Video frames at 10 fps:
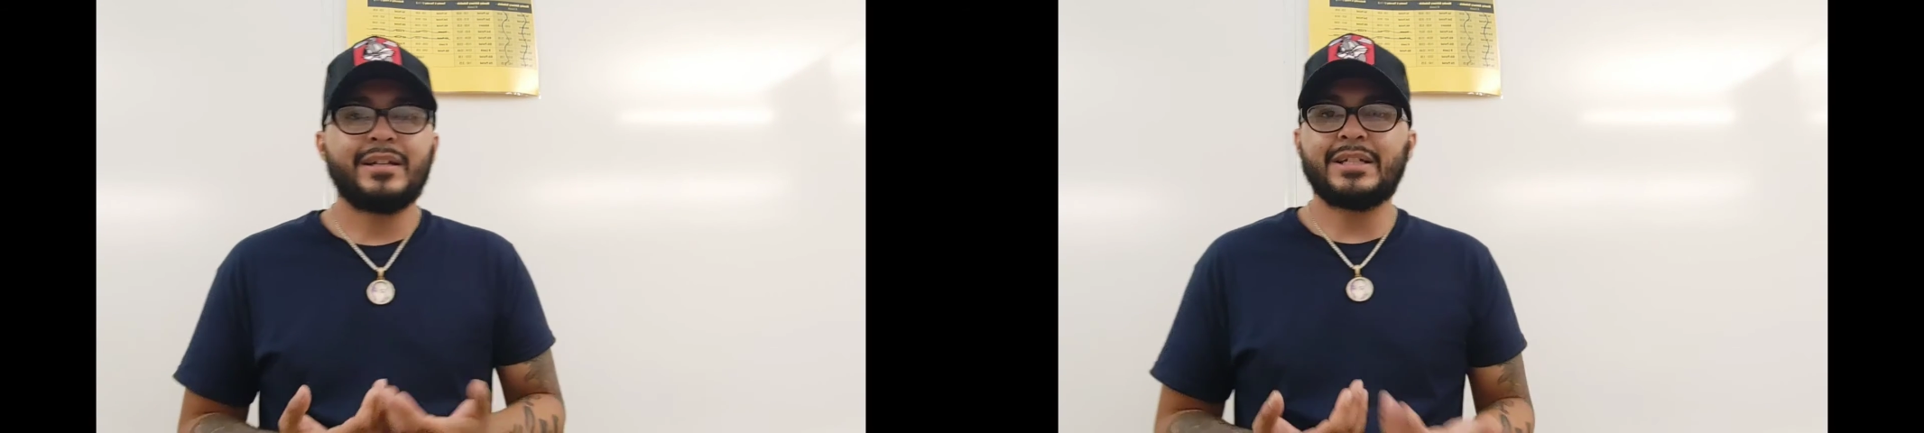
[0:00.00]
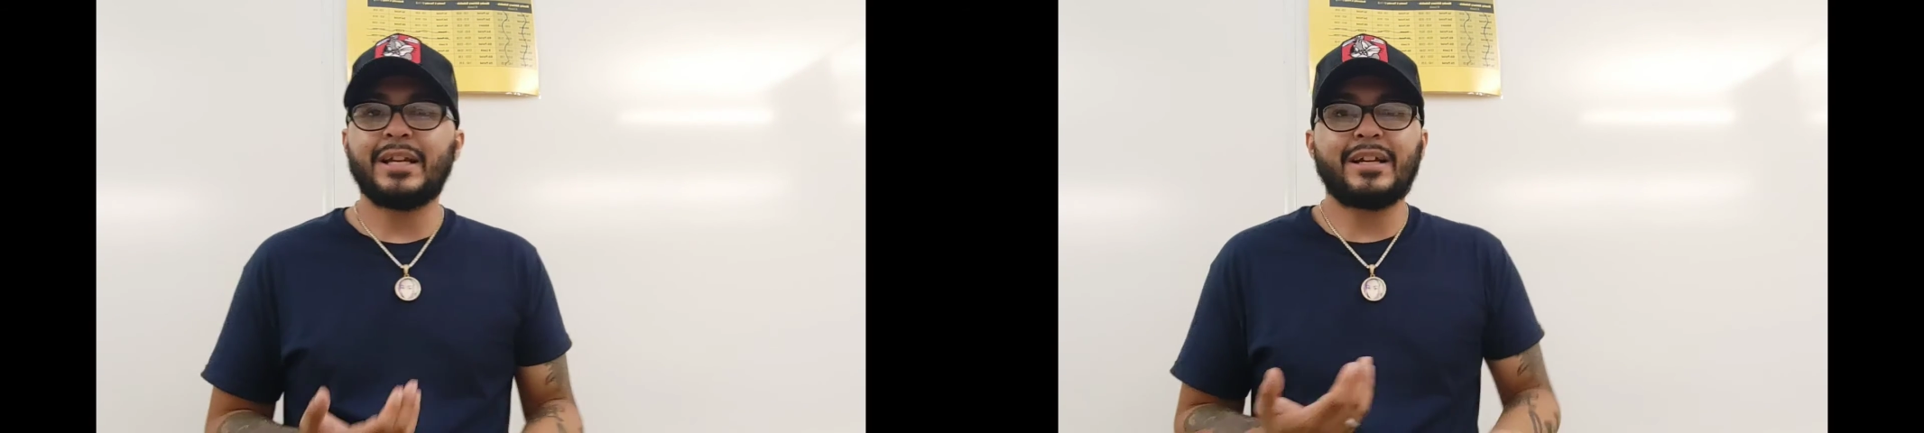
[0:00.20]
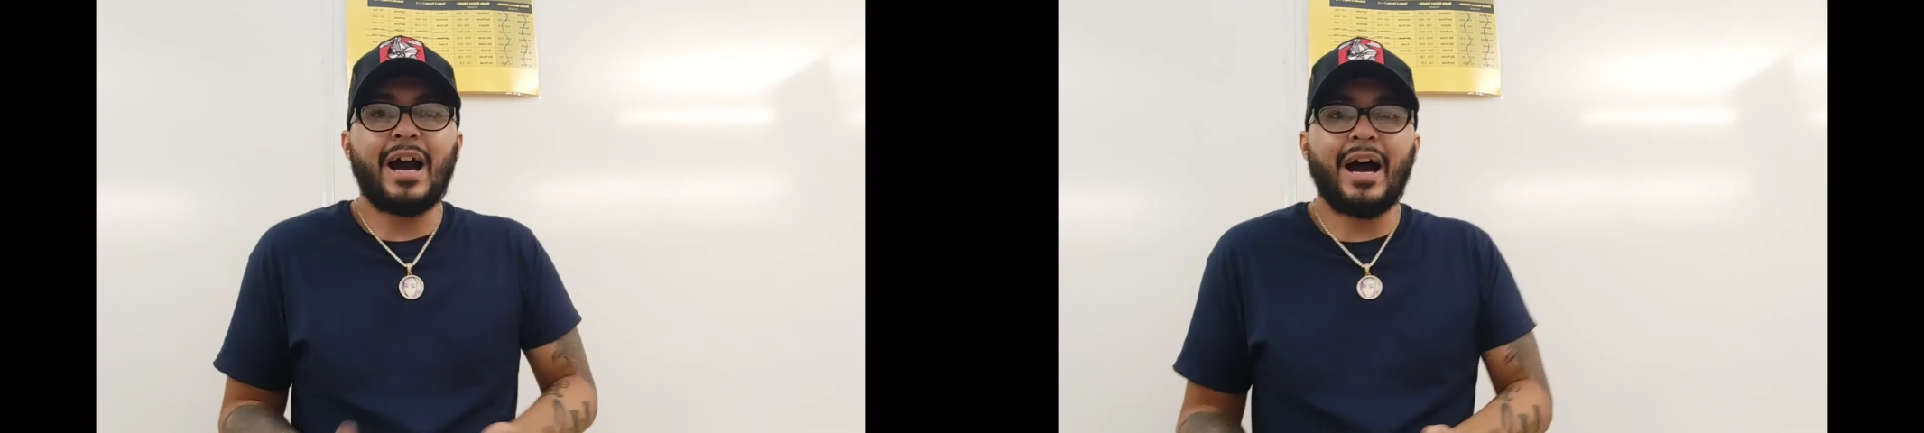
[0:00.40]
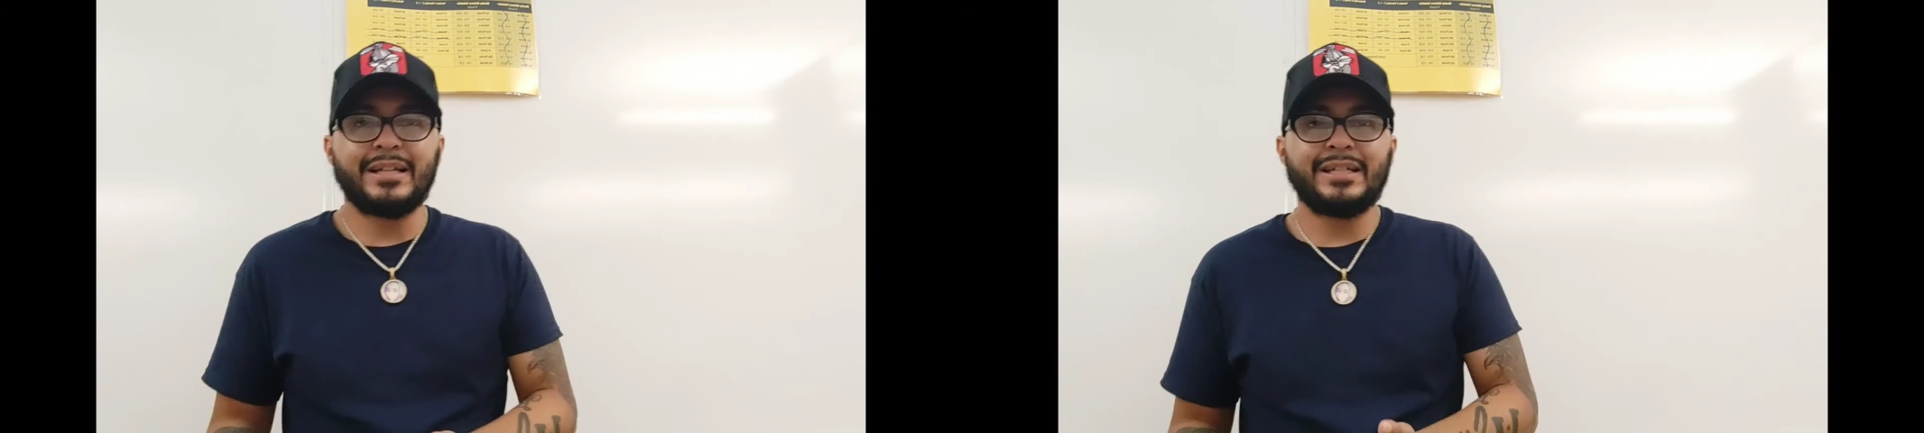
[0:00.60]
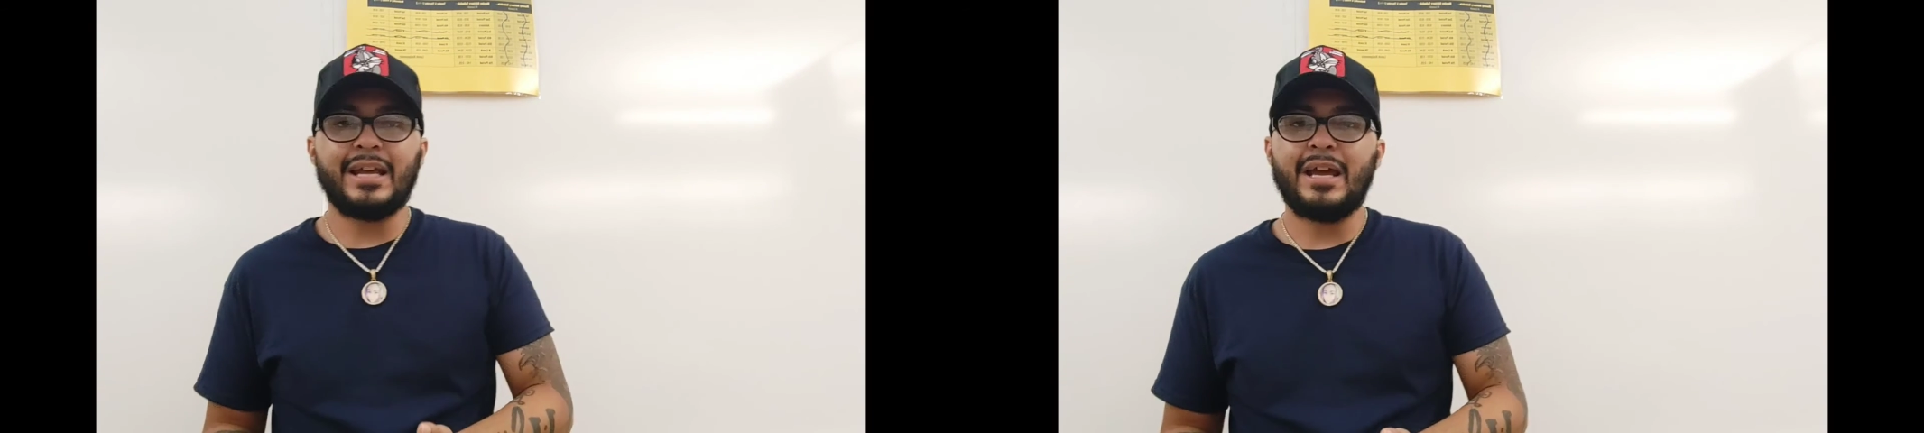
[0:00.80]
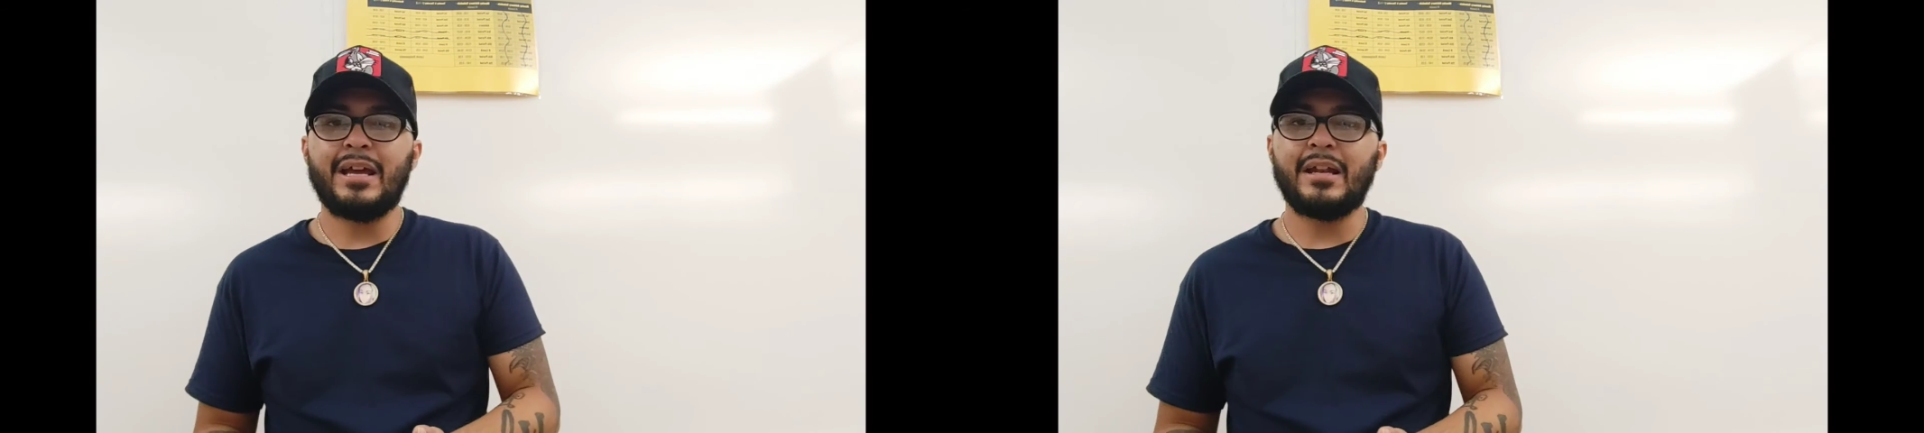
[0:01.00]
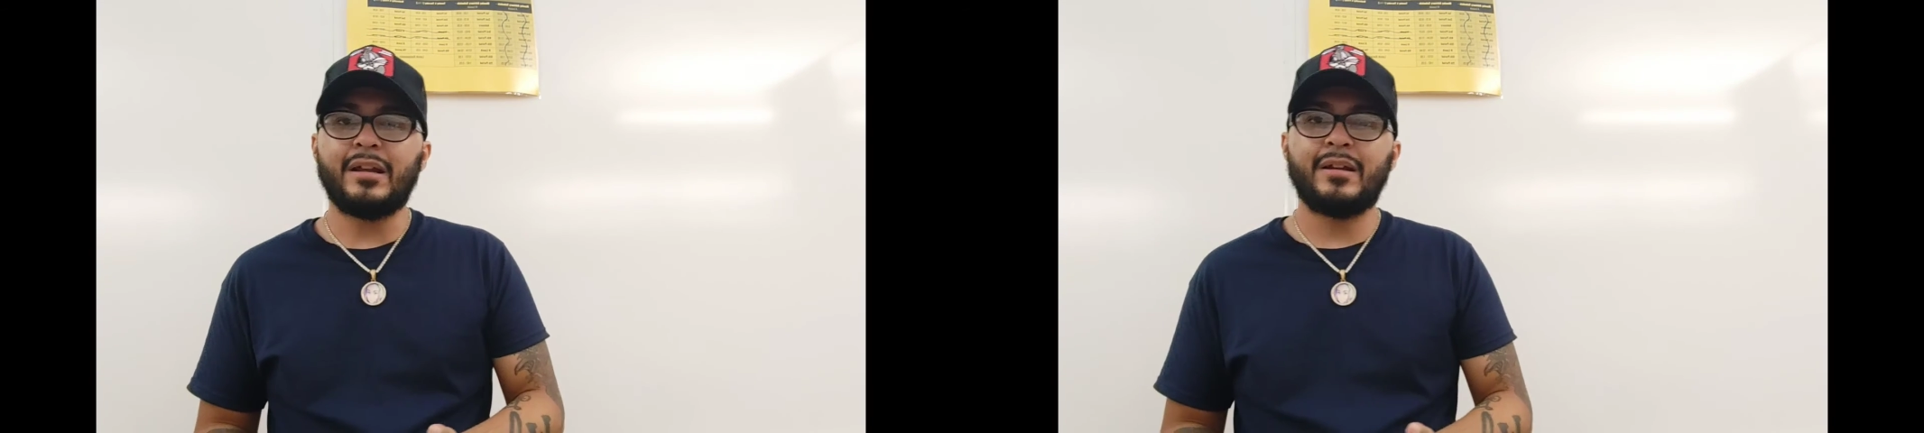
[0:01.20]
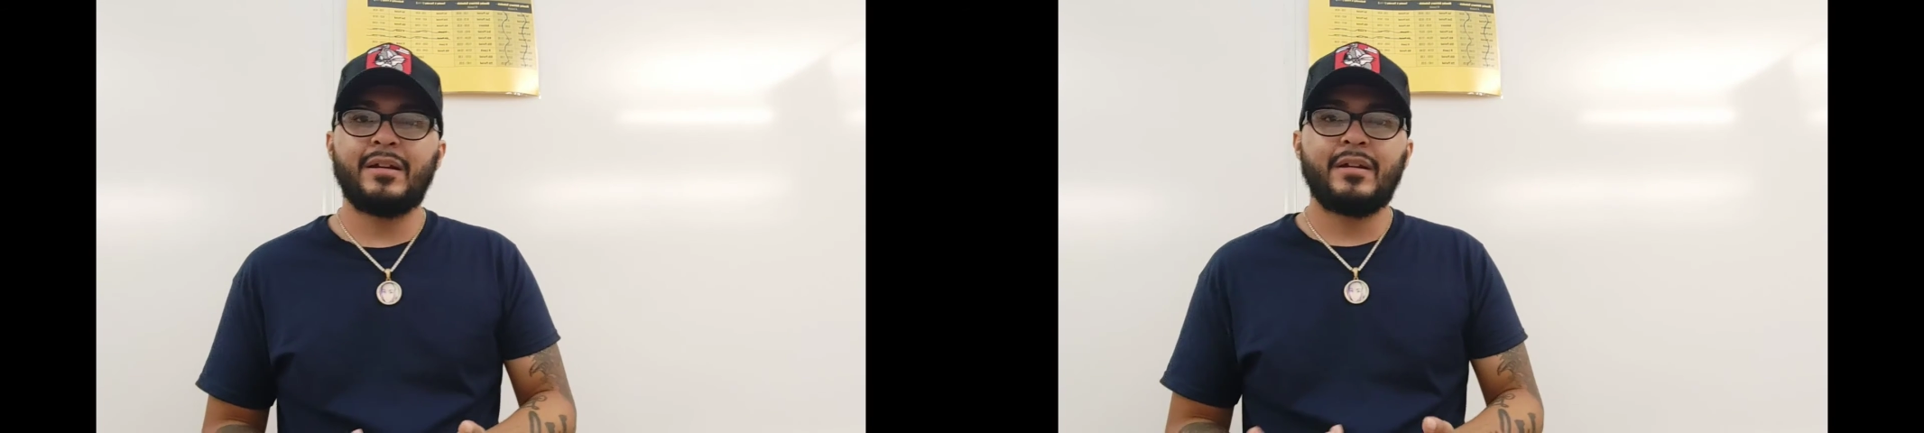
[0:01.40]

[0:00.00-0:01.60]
Just like God said.